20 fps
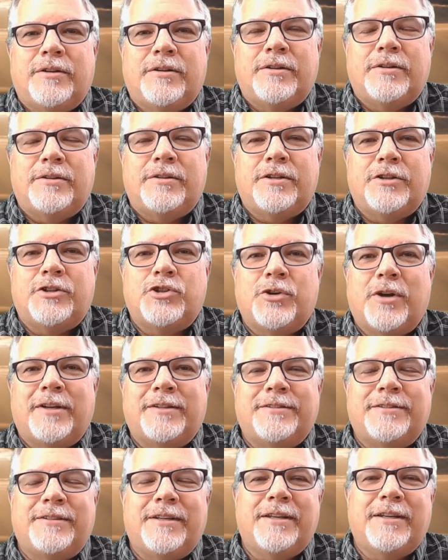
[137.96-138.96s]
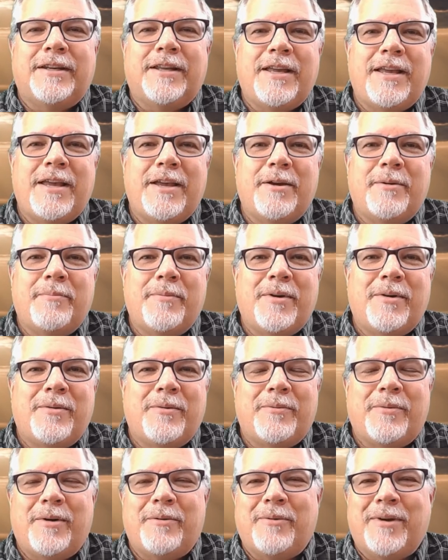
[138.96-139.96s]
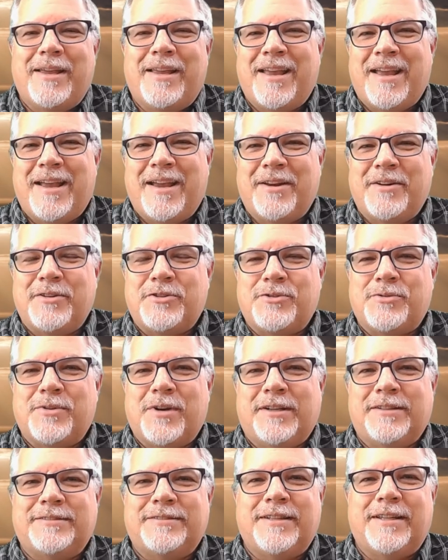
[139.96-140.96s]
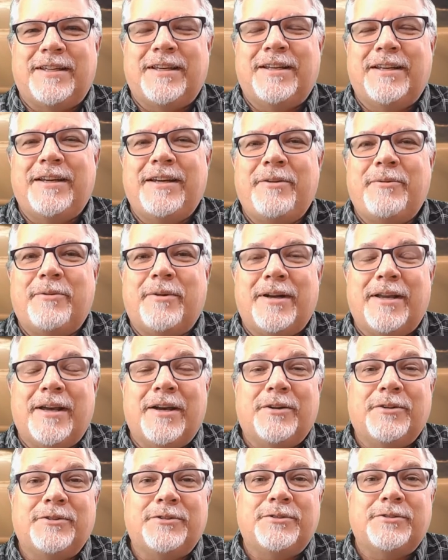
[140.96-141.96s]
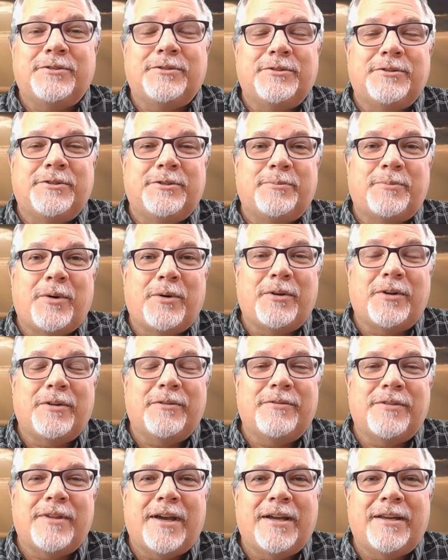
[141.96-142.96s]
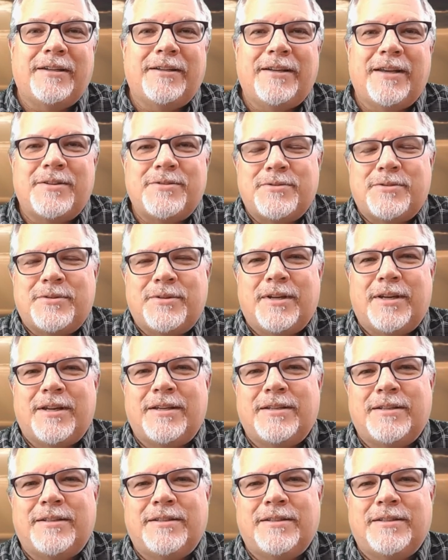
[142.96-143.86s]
to trust in him when we can't trust in anyone else spoke of that yesterday